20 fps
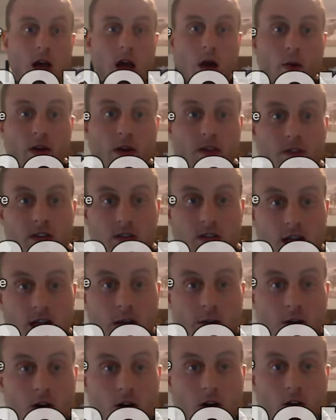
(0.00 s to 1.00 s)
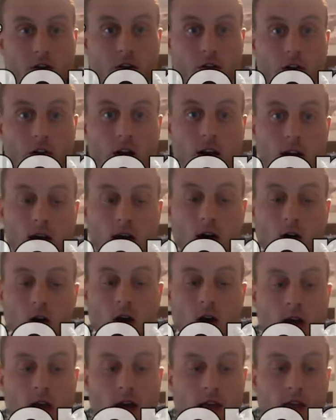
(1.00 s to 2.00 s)
We have this lab kit offer right now
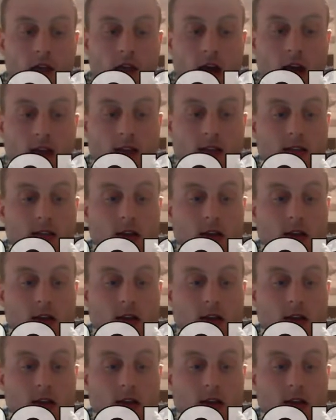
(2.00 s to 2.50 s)
that